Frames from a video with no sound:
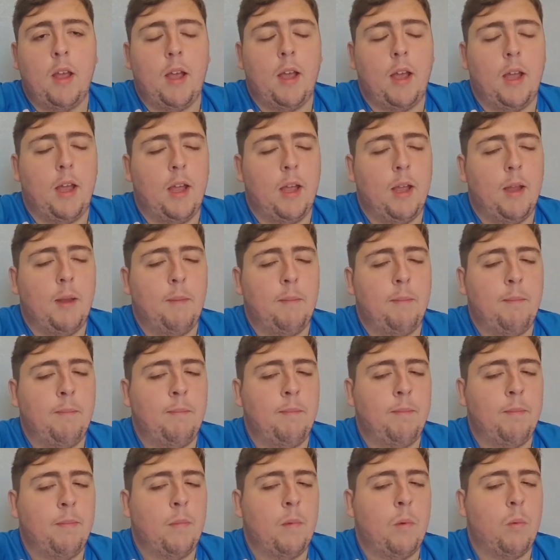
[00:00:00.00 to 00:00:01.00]

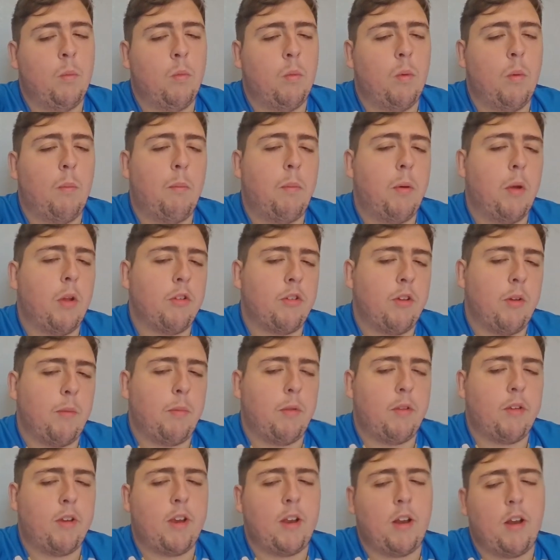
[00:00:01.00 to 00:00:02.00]
One person in
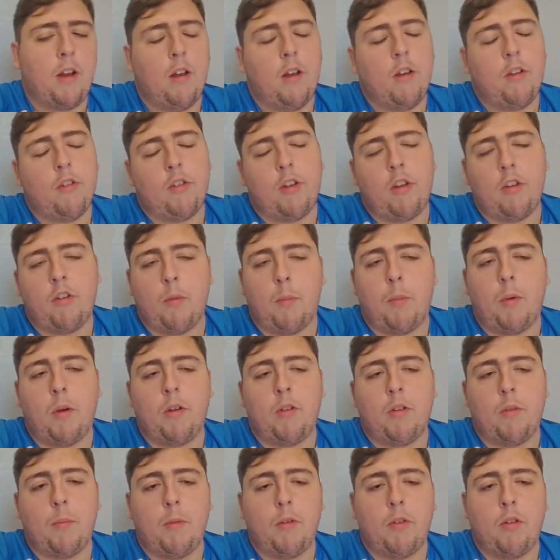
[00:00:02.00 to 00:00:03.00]
particular that's
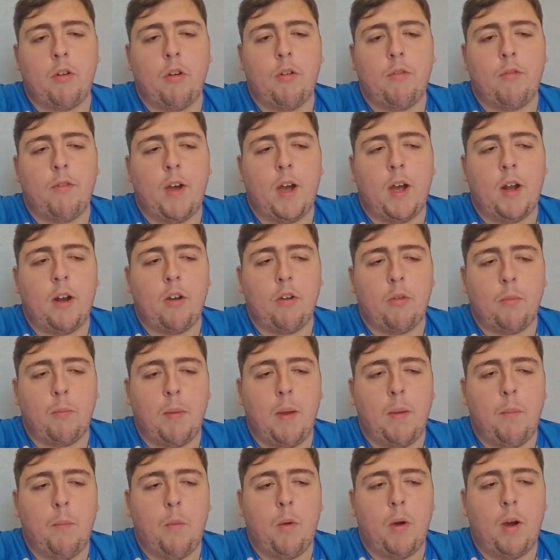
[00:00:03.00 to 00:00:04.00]
disappointed me so far is
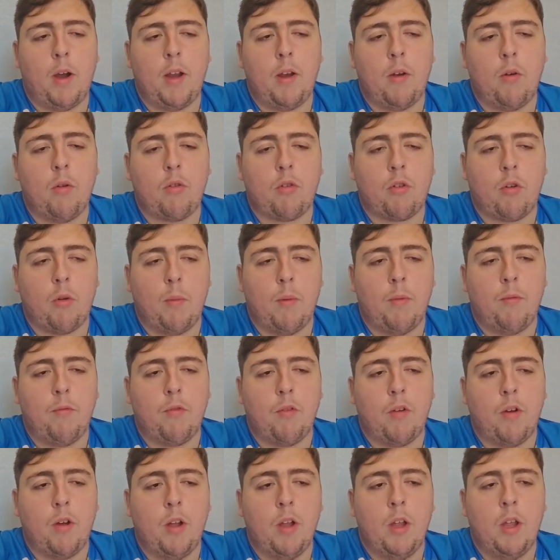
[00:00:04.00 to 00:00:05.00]
Ben Wiles, coming
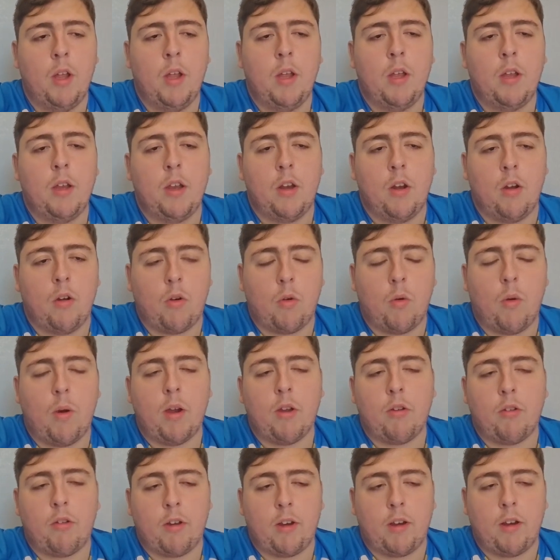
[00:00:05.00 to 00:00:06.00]
for, you know, quite
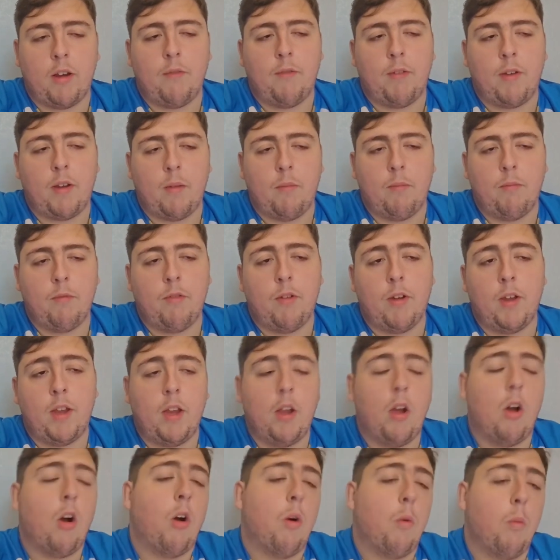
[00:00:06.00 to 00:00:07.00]
a significant
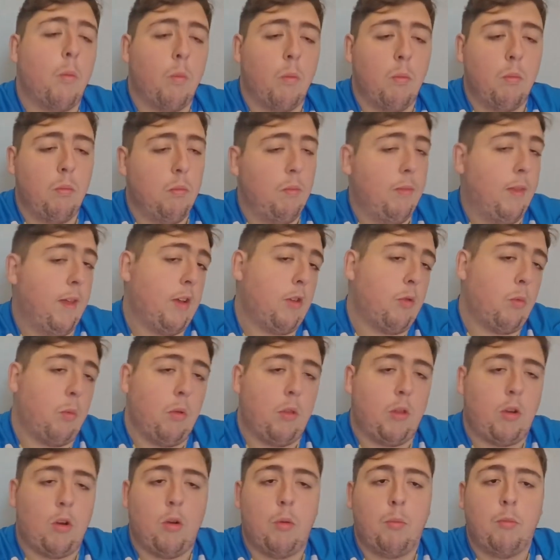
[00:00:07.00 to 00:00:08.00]
fee, or that's what
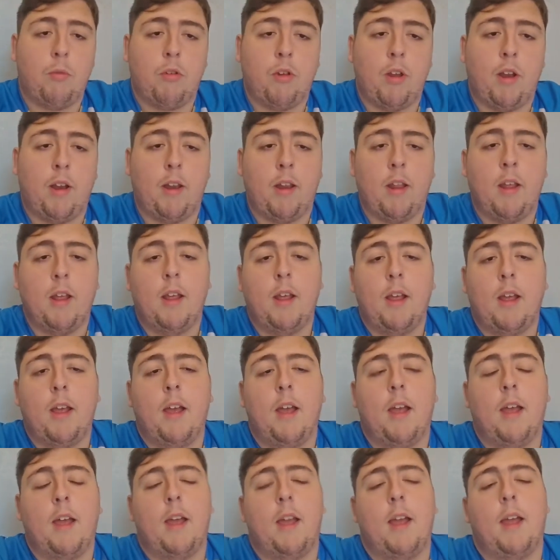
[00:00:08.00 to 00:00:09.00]
the club said,
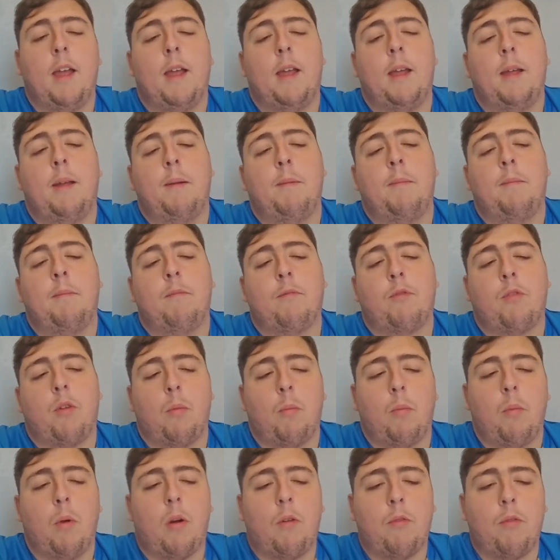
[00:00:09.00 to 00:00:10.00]

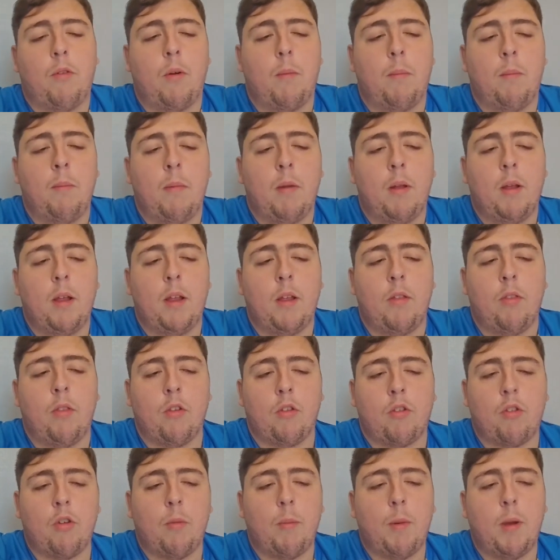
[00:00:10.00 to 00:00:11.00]
from Rotherham in the
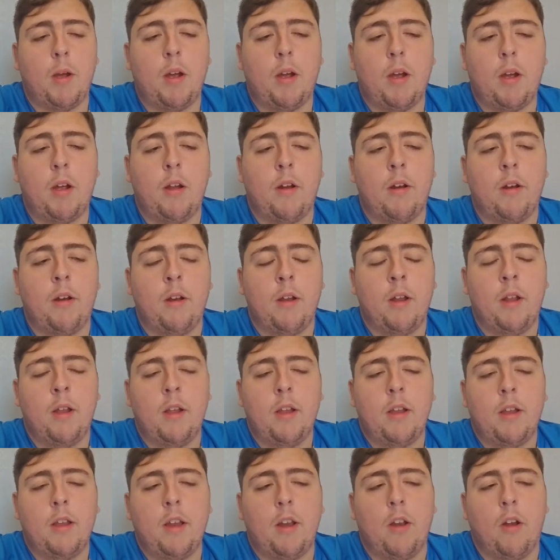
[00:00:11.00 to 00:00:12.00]
summer. And,
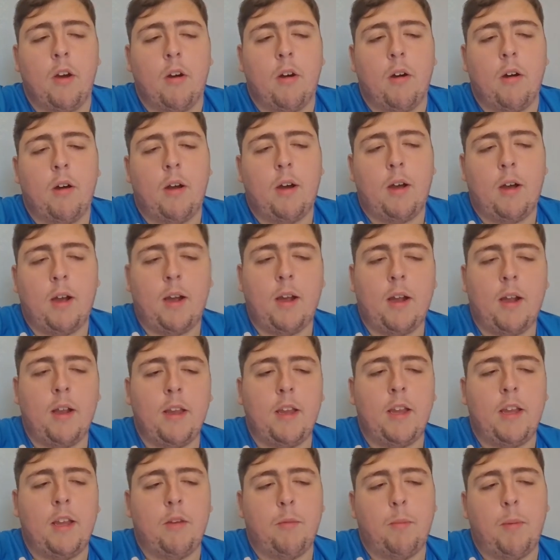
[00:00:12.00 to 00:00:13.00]
you know,
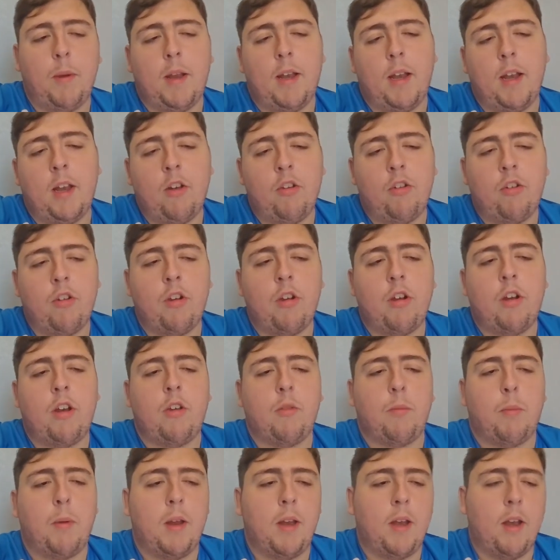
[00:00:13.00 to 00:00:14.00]
he's been injured,
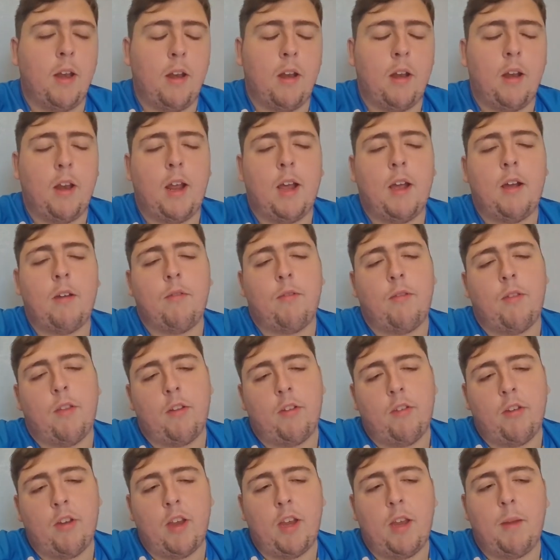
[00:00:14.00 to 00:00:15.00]
he's been in and out of the
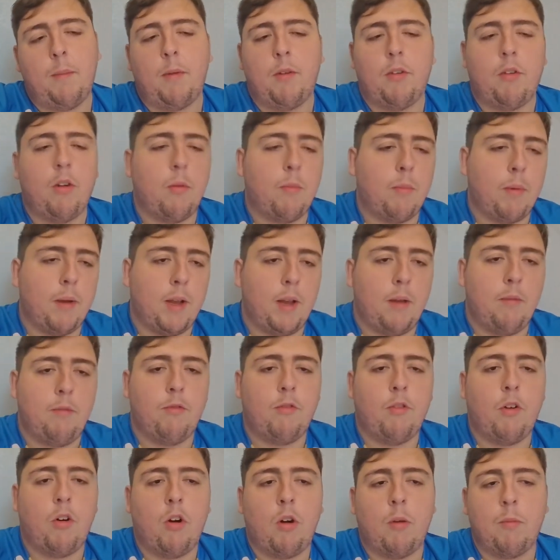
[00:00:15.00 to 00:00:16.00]
team, he's not been
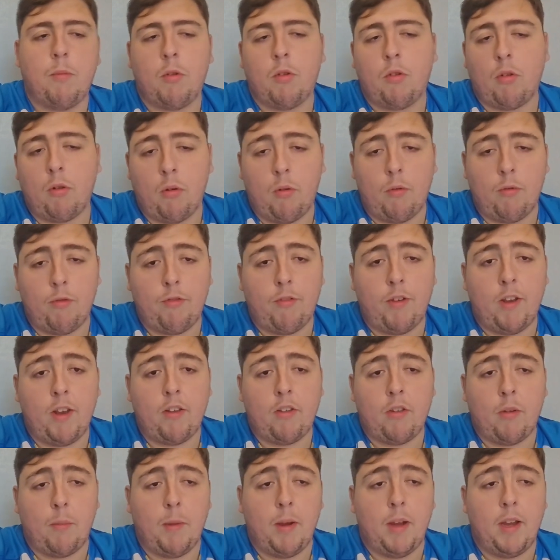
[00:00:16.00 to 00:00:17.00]
informed, doesn't look
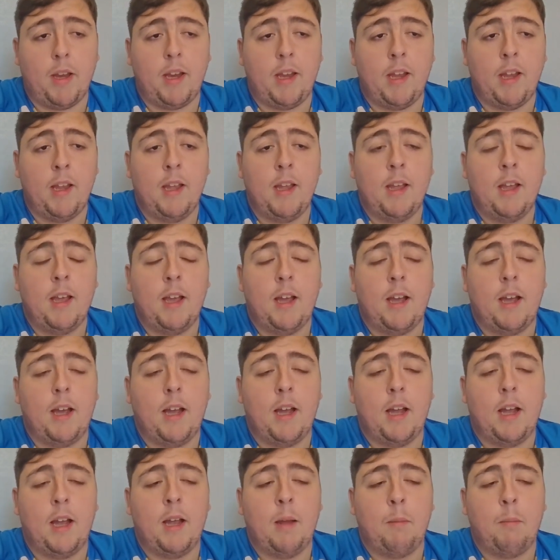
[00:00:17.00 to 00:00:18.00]
fit to me.
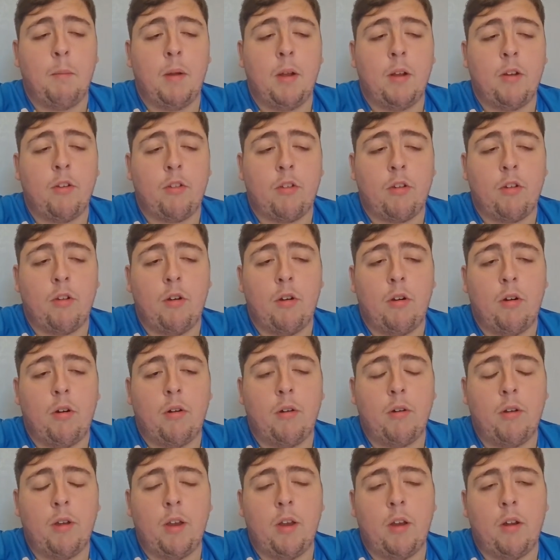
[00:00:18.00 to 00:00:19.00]
And
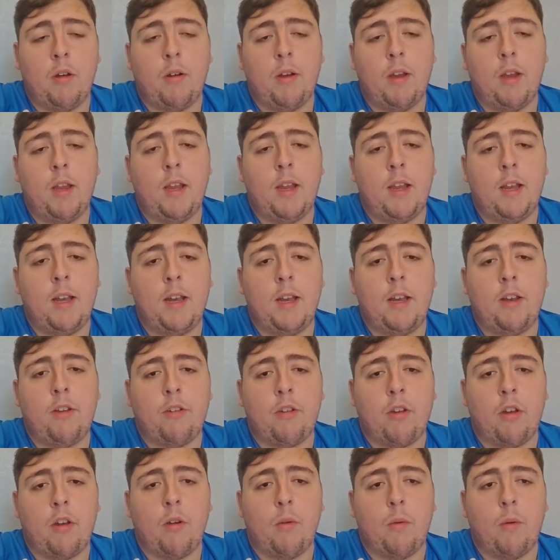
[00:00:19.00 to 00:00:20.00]
so, you know, he needs
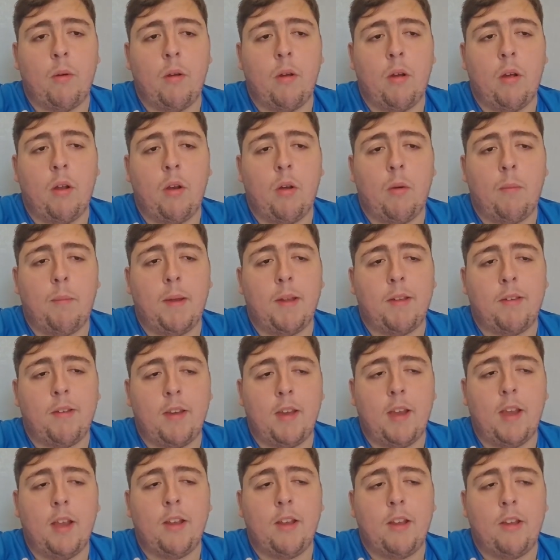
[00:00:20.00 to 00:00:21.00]
to do a lot better.
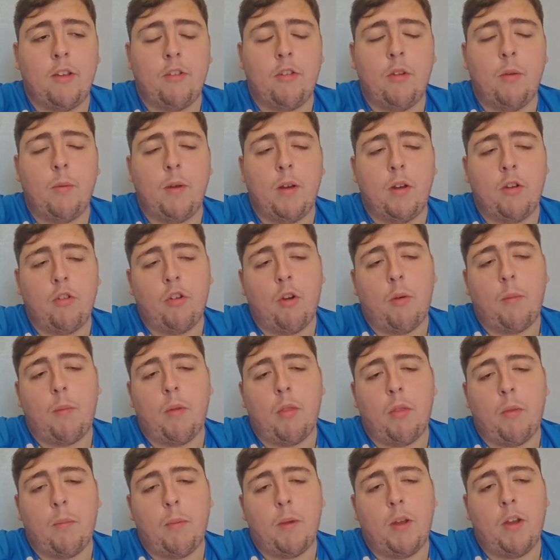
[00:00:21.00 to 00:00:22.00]
Yeah, he's doing a job
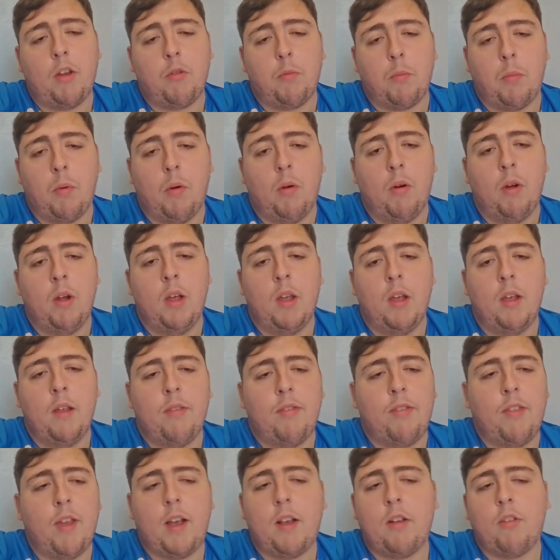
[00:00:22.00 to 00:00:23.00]
on the pitch, but
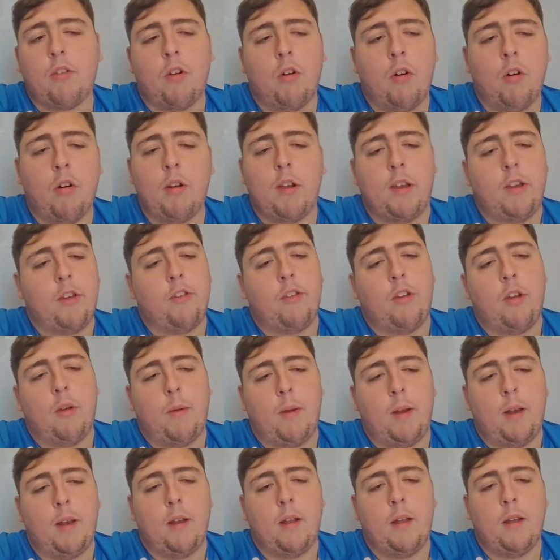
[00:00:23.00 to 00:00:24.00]
that's all he's
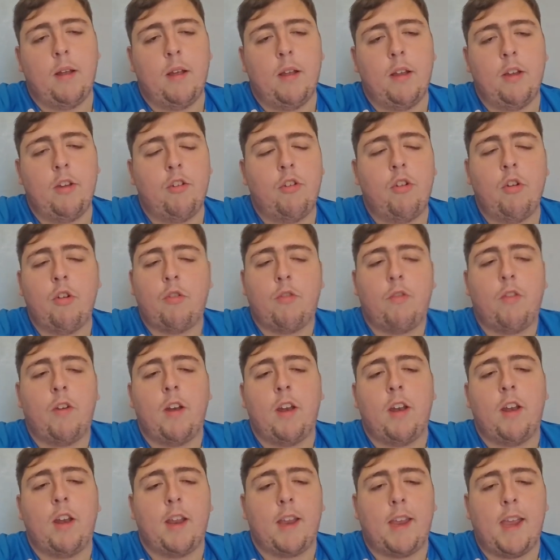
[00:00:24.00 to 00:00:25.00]
doing. He's just
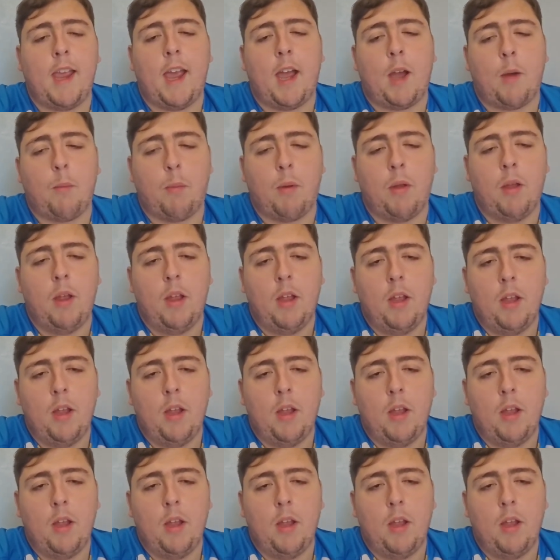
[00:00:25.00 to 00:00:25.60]
filling a gap.